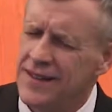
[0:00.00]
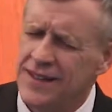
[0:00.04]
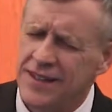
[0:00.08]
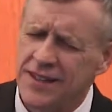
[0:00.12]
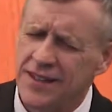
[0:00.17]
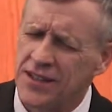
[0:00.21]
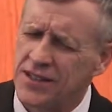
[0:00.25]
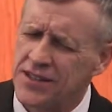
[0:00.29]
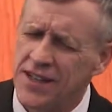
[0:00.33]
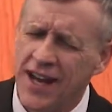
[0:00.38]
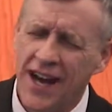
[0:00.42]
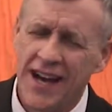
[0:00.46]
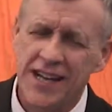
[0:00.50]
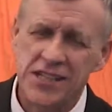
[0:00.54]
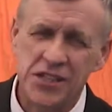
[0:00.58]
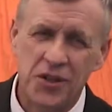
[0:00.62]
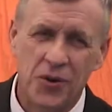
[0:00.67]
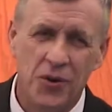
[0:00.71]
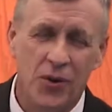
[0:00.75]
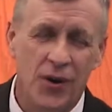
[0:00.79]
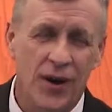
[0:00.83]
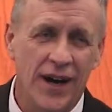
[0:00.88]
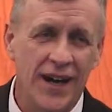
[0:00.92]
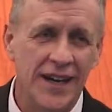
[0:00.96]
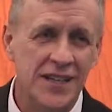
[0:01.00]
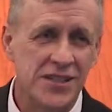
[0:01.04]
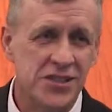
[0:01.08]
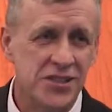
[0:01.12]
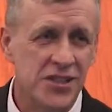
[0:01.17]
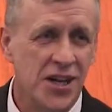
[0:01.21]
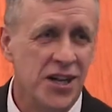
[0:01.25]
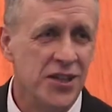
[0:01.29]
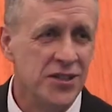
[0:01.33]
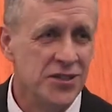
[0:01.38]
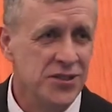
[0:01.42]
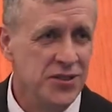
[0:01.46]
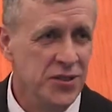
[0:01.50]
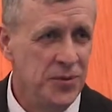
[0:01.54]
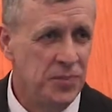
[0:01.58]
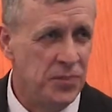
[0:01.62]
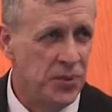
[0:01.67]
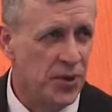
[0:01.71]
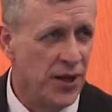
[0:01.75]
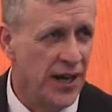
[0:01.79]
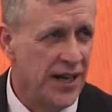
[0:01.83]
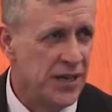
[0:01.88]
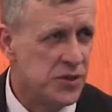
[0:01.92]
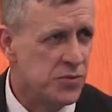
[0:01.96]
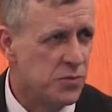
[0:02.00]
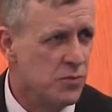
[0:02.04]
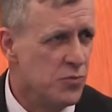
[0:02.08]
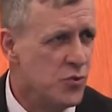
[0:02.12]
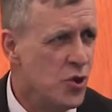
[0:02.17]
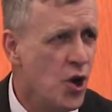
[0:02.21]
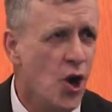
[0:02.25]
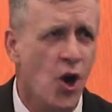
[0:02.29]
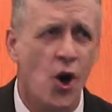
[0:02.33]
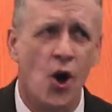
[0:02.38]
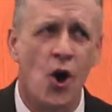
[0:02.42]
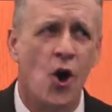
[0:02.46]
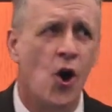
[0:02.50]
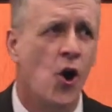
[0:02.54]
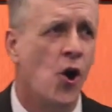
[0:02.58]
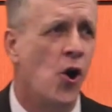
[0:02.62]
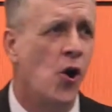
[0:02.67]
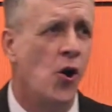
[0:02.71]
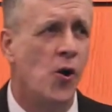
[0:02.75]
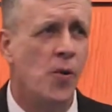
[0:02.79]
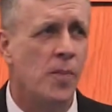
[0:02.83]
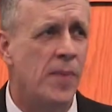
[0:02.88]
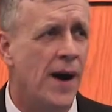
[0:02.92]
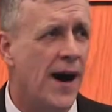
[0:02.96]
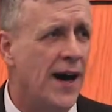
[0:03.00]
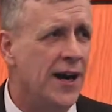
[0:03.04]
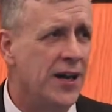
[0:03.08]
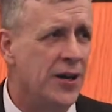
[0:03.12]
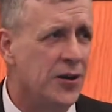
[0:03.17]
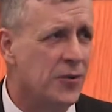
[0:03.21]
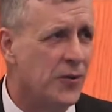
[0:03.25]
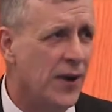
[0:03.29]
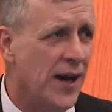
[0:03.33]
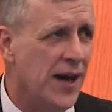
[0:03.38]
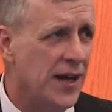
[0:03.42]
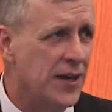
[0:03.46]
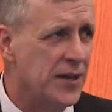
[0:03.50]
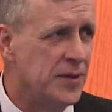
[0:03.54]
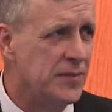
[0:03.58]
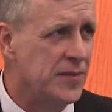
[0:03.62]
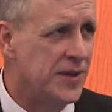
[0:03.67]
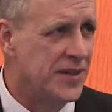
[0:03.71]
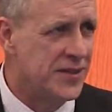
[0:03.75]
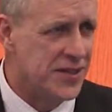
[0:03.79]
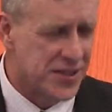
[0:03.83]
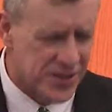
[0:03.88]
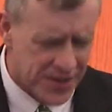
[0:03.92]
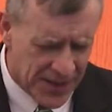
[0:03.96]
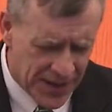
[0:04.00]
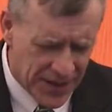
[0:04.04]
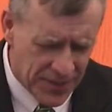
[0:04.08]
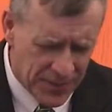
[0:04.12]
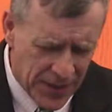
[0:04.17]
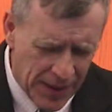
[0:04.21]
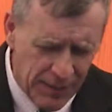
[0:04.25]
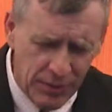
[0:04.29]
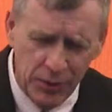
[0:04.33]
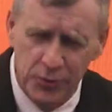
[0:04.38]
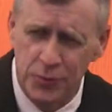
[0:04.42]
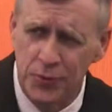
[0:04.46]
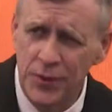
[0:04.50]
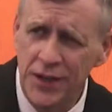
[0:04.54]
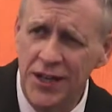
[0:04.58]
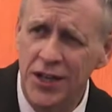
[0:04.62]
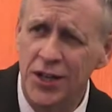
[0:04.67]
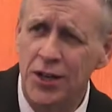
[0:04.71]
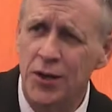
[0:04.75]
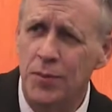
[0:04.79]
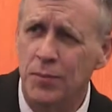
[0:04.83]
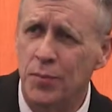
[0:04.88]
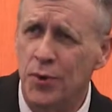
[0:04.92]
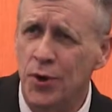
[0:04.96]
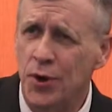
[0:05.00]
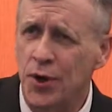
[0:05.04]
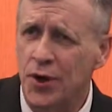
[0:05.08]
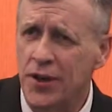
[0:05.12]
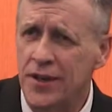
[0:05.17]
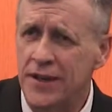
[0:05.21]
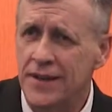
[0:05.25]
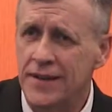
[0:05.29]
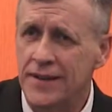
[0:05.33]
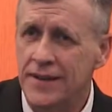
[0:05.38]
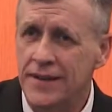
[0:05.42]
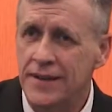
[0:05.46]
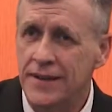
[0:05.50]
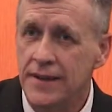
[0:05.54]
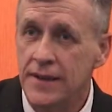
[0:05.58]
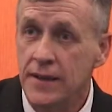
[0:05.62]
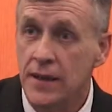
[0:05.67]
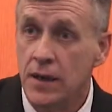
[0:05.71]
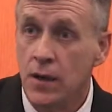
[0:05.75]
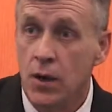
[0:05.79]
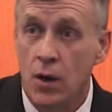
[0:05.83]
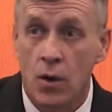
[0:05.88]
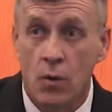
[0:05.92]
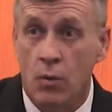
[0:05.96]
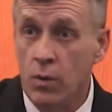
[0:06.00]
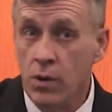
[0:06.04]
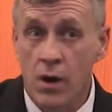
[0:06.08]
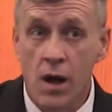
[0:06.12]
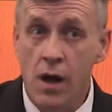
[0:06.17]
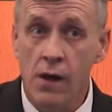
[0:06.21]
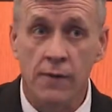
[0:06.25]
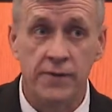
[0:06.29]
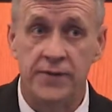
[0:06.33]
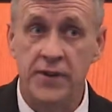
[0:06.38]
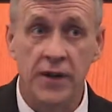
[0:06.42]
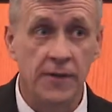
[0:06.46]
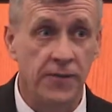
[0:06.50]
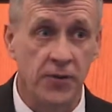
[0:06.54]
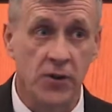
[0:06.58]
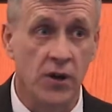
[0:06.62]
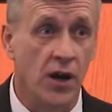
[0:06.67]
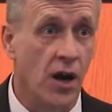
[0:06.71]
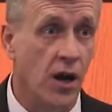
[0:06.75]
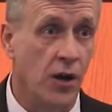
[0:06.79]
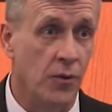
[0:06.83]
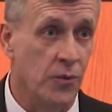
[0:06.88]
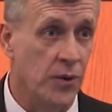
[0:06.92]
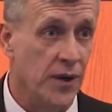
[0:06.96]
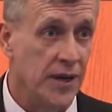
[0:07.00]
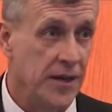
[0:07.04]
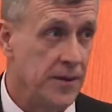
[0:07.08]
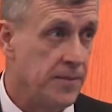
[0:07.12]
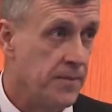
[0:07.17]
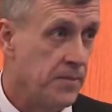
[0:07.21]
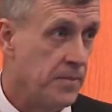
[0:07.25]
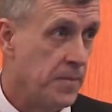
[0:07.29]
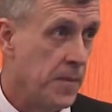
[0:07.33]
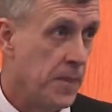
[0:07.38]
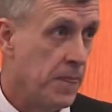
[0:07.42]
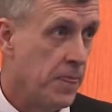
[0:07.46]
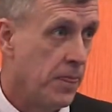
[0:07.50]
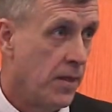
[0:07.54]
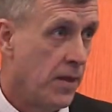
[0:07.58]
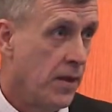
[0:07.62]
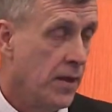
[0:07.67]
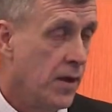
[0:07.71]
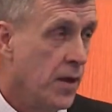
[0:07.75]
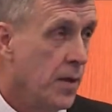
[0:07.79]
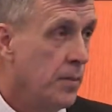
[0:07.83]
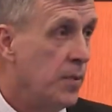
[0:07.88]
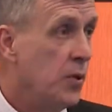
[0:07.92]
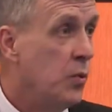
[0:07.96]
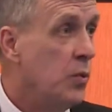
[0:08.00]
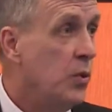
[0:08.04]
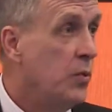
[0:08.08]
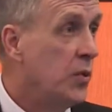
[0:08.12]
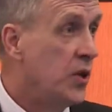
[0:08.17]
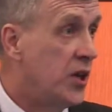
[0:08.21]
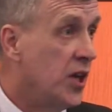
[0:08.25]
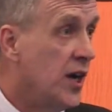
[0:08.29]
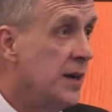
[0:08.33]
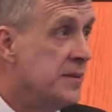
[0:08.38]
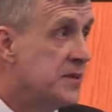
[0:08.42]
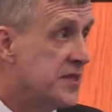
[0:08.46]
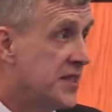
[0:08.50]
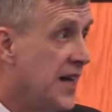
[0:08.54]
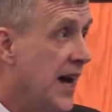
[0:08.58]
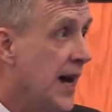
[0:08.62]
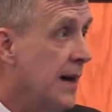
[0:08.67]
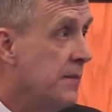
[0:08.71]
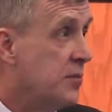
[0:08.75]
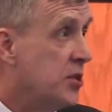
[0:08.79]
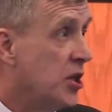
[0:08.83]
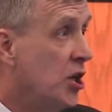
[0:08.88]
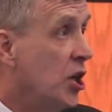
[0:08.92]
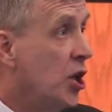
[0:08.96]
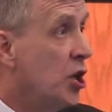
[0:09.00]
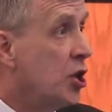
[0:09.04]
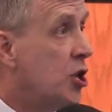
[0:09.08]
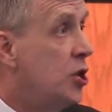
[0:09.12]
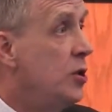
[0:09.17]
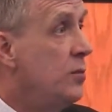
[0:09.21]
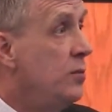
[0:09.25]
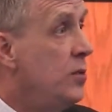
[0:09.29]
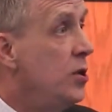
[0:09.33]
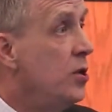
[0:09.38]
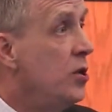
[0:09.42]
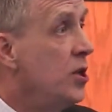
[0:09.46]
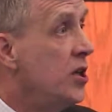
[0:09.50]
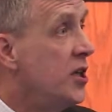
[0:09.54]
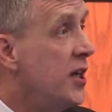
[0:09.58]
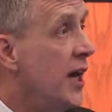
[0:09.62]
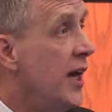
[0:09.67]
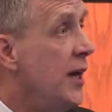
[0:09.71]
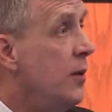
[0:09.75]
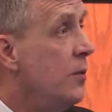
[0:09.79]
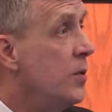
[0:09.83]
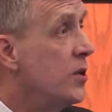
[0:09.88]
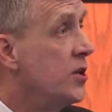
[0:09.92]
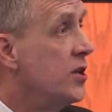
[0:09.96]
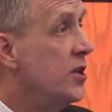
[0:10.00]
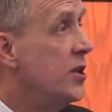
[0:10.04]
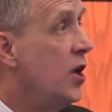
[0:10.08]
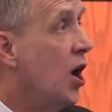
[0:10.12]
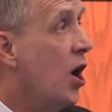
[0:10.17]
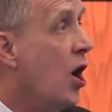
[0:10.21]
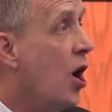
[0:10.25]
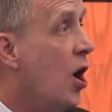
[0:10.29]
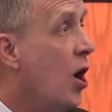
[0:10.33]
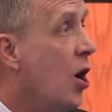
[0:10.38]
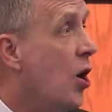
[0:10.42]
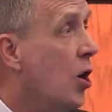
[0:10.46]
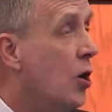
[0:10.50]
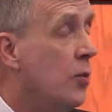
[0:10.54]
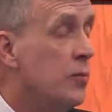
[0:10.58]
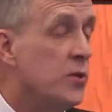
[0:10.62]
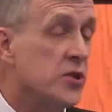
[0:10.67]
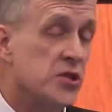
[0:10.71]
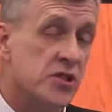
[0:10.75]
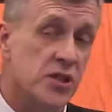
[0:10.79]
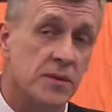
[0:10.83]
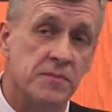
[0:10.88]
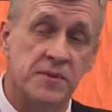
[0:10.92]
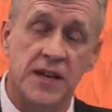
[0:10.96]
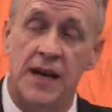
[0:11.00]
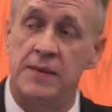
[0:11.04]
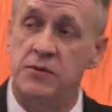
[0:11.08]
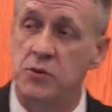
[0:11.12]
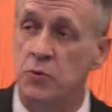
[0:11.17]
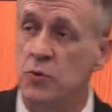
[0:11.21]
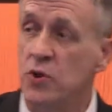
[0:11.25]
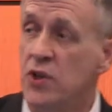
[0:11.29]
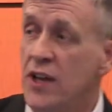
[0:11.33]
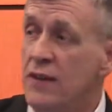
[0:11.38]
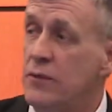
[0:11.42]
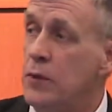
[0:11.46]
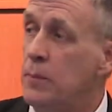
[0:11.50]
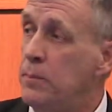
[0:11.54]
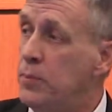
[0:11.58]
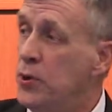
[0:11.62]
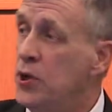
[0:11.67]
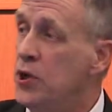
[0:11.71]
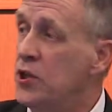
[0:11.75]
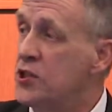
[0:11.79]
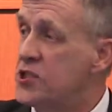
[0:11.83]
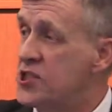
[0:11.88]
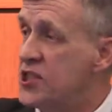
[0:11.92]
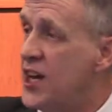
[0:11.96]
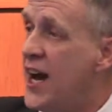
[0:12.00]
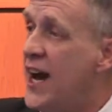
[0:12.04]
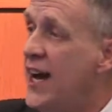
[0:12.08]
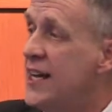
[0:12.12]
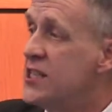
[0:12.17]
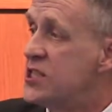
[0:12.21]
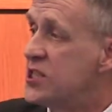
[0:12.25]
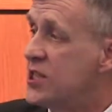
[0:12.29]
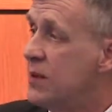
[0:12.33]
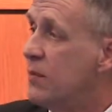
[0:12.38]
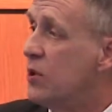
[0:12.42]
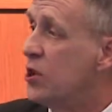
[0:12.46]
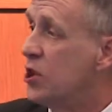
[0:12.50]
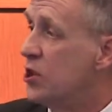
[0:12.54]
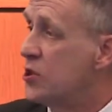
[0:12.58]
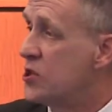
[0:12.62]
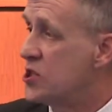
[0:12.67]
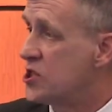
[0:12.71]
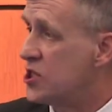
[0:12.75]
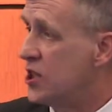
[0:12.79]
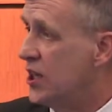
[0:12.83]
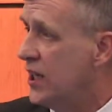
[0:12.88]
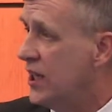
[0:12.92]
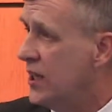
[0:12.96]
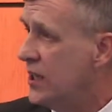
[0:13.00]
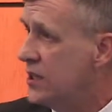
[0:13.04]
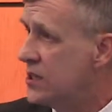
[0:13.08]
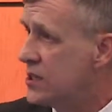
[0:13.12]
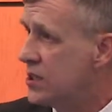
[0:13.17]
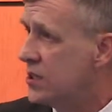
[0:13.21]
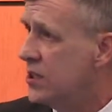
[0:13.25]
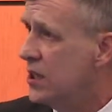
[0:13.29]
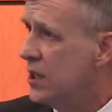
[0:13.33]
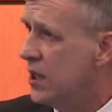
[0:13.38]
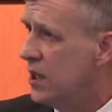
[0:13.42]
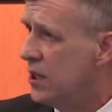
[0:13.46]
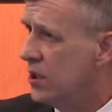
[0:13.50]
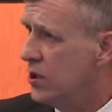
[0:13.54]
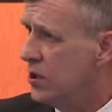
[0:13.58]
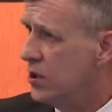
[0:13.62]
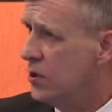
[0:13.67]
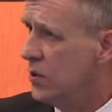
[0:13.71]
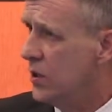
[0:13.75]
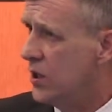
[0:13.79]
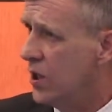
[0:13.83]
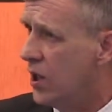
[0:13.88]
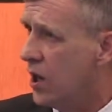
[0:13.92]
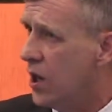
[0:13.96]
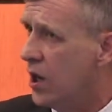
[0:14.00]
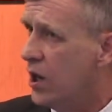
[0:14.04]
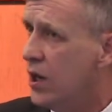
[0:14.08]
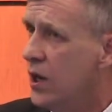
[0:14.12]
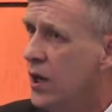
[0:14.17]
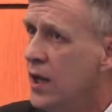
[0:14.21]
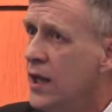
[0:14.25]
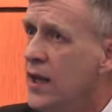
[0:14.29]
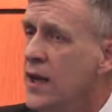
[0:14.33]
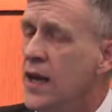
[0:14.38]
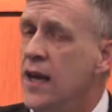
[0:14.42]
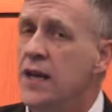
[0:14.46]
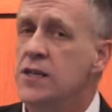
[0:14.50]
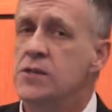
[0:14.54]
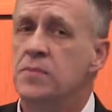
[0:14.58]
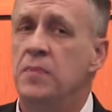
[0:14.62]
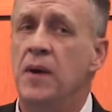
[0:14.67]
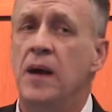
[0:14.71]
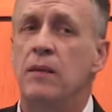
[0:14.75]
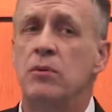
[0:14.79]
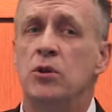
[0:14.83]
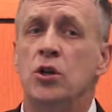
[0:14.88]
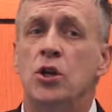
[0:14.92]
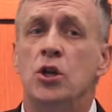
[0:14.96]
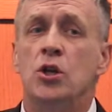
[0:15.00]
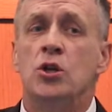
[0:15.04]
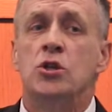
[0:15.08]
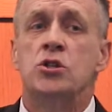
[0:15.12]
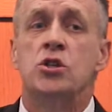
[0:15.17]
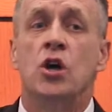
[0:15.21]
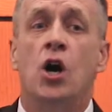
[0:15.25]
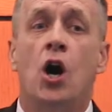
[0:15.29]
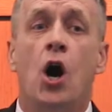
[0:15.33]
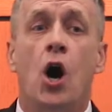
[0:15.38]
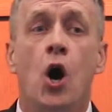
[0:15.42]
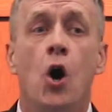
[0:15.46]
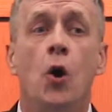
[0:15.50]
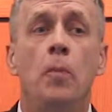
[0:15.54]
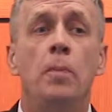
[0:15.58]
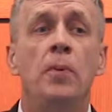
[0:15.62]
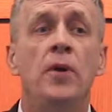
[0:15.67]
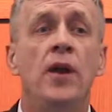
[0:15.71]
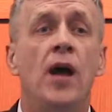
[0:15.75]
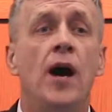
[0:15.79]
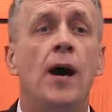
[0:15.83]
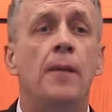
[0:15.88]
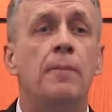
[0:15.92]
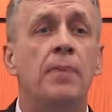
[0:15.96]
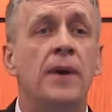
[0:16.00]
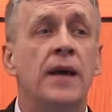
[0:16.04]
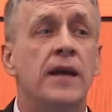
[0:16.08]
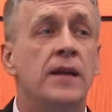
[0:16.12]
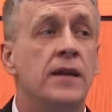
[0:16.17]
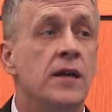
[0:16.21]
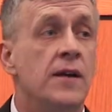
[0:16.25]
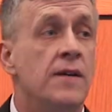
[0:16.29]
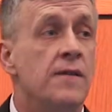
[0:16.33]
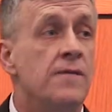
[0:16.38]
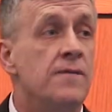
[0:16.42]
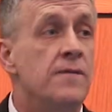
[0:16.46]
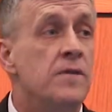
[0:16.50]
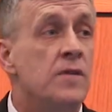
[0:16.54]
in a nice, quiet, solitude place with nobody around them and just maybe reading a book. We're all different, aren't we? But when it comes time to communicate within the home, there's sometimes that we're going to have to put aside some of those things and who we are, and to be able to open up and